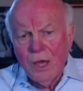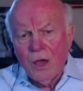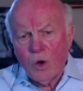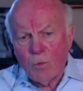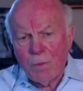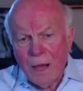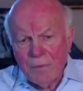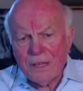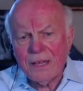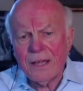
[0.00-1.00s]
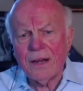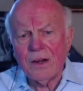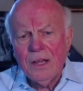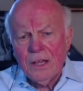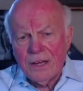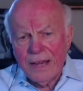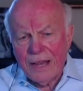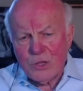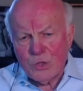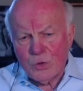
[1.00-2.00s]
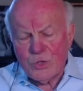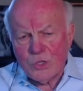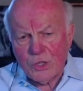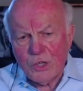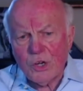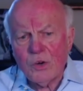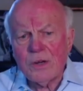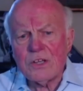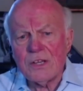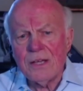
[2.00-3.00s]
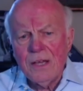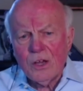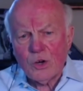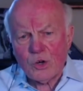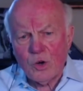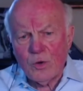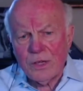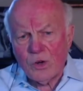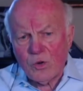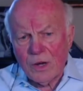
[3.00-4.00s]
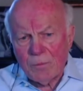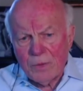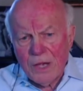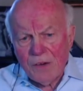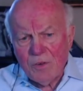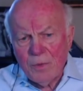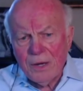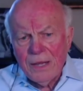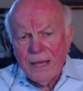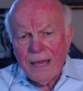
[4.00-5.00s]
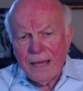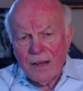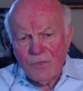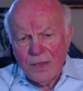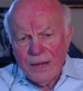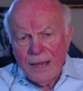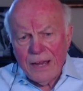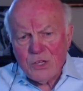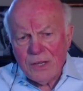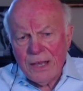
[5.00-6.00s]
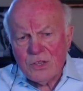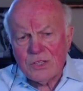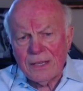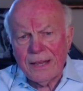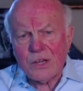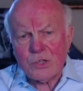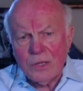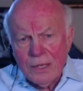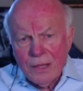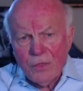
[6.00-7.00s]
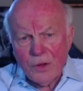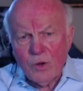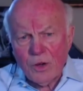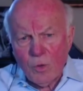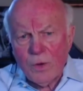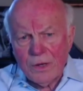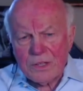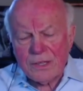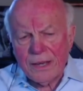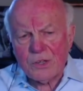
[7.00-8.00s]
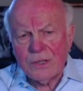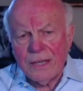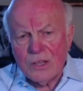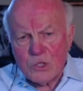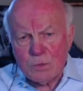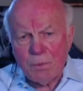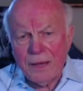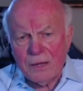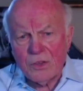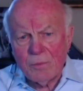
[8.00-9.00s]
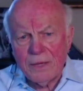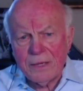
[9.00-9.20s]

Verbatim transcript: Obamacare, national security, crony corrupt government, and if they nationalize the election, they're going to win this election in spite of the media.